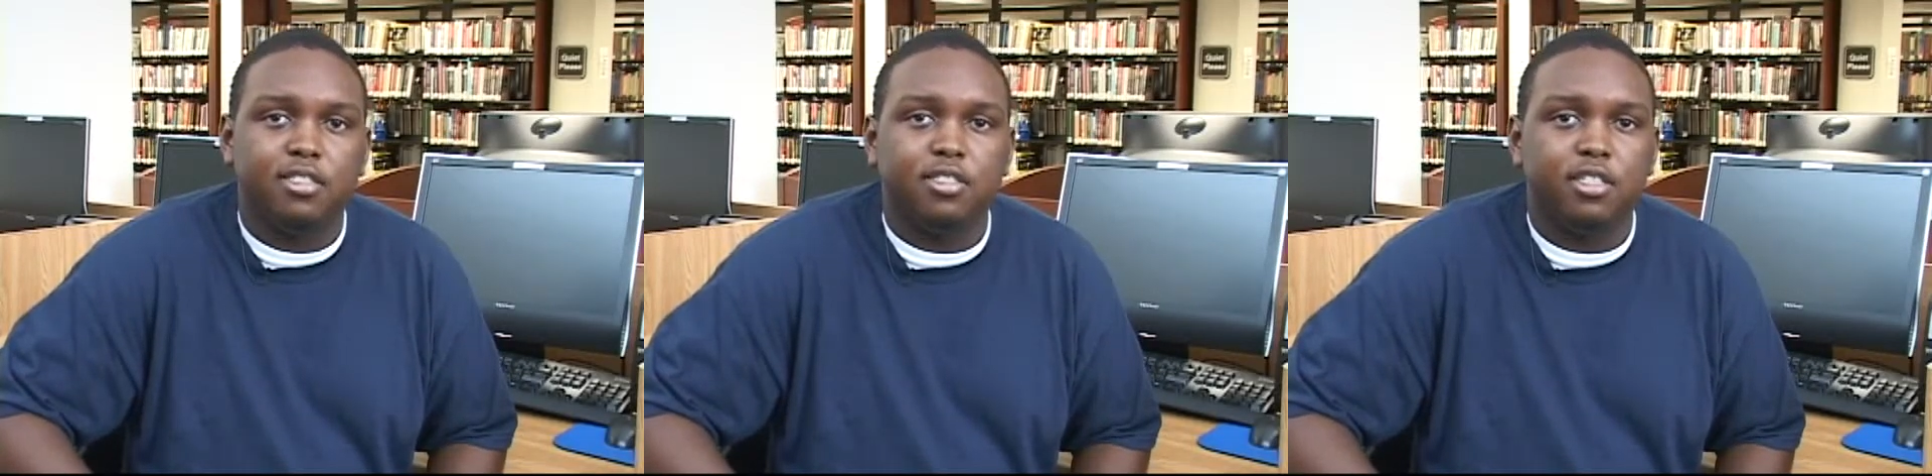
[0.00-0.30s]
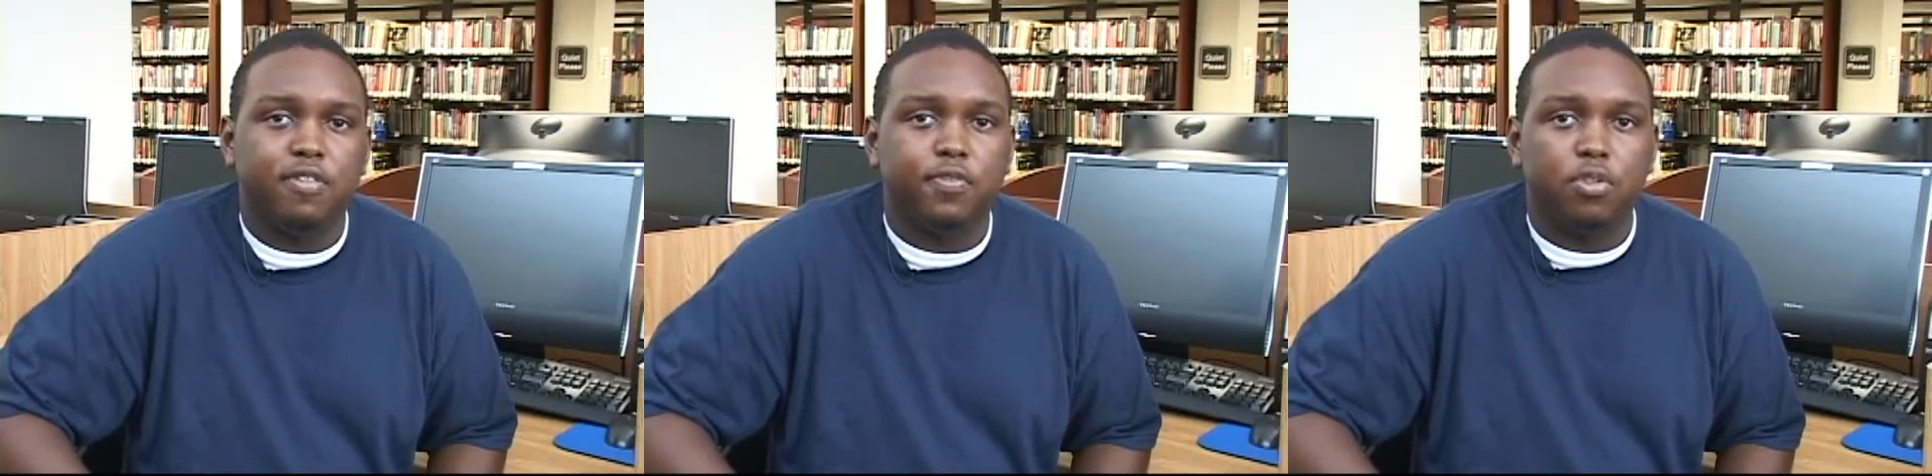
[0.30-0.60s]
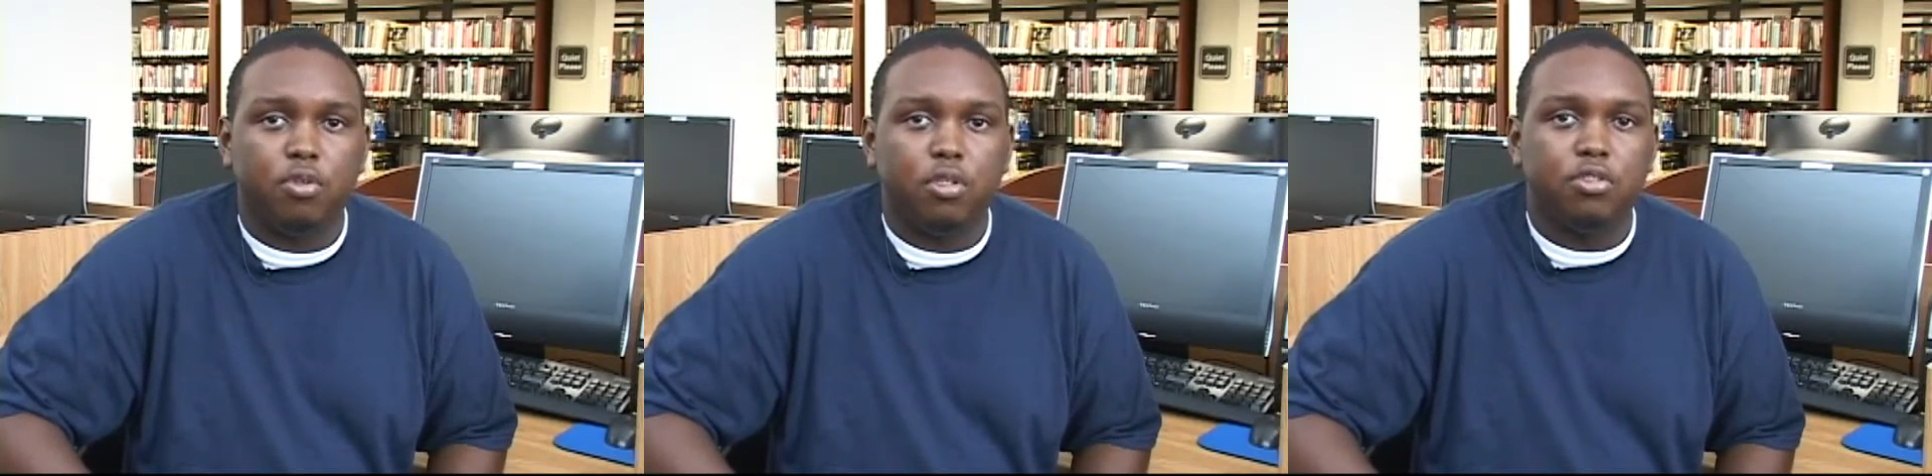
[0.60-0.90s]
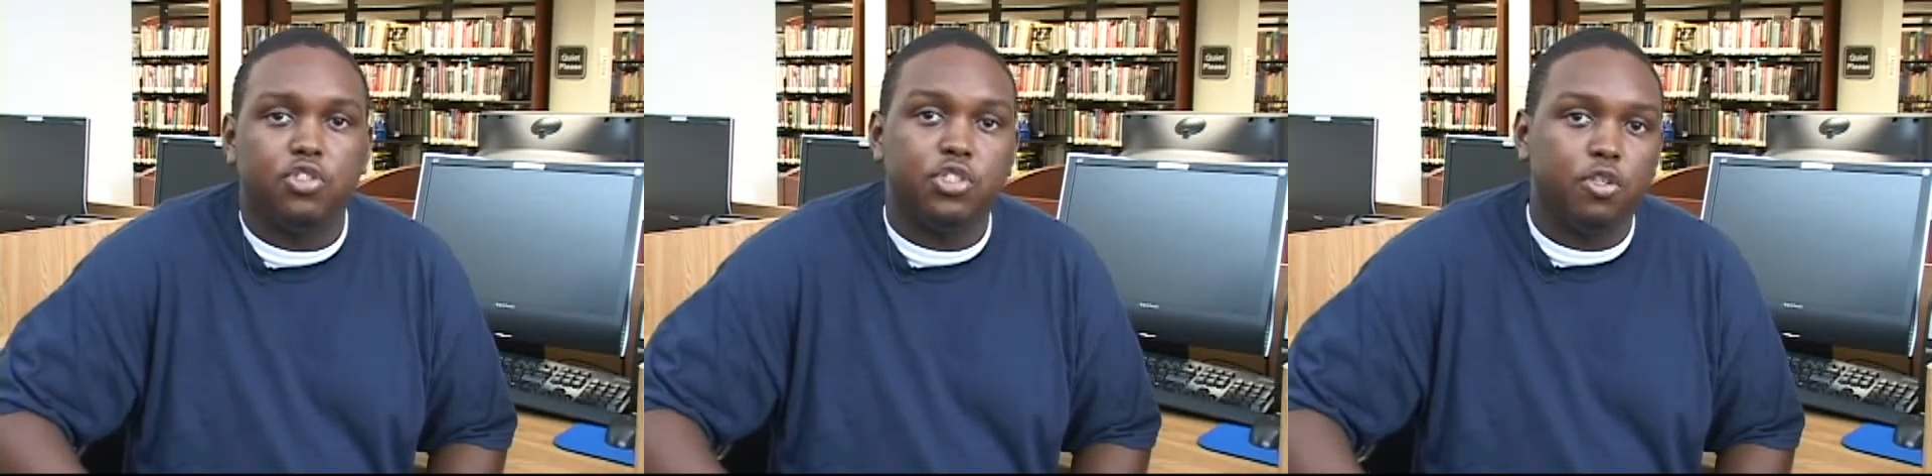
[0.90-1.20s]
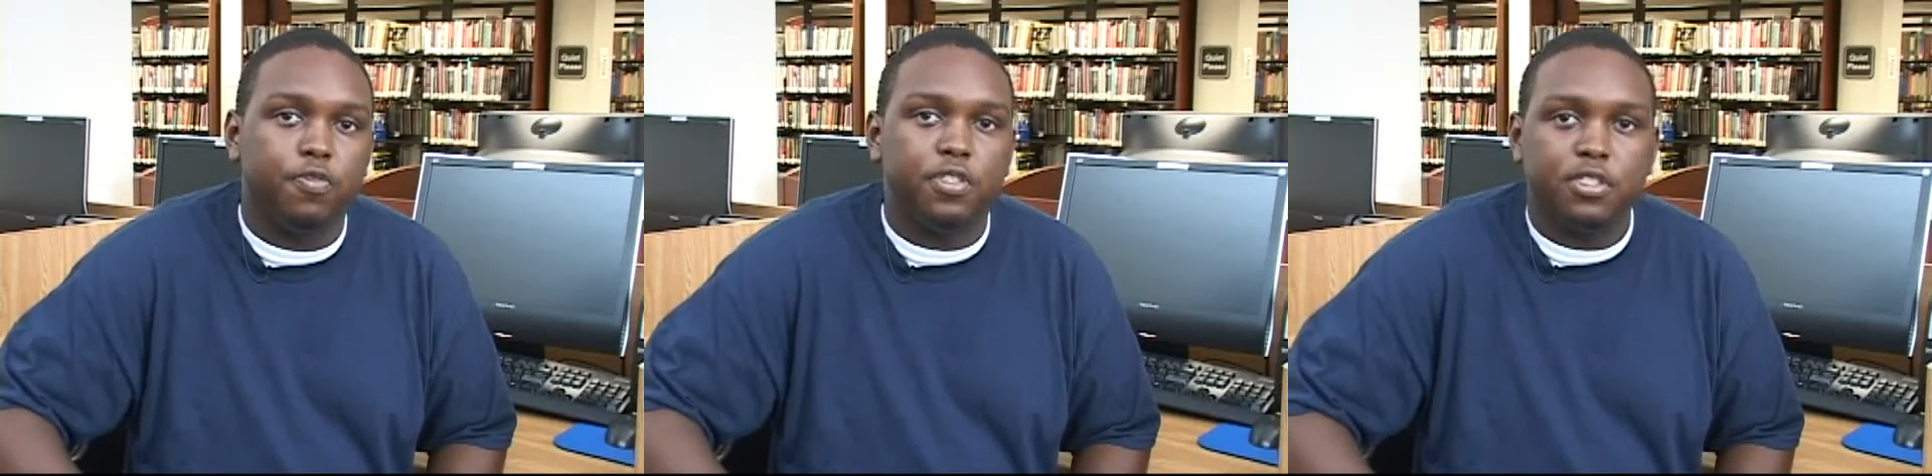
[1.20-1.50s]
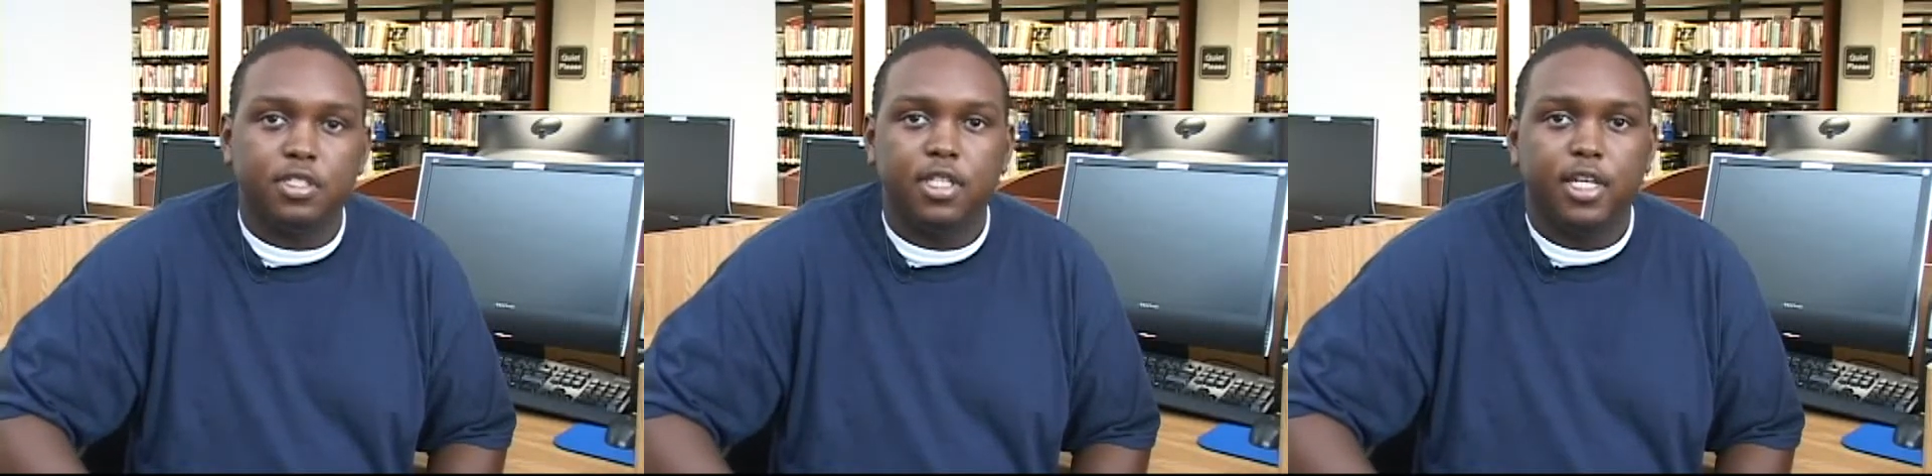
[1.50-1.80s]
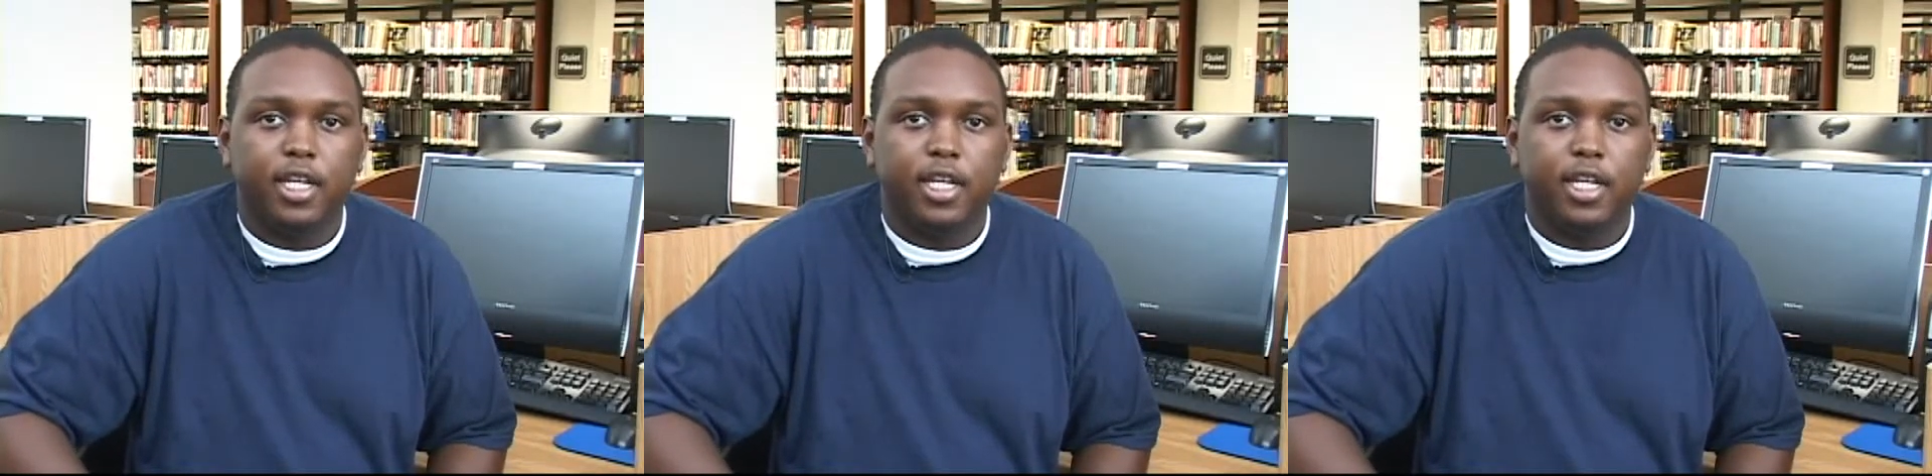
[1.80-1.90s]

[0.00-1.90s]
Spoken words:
itself on service,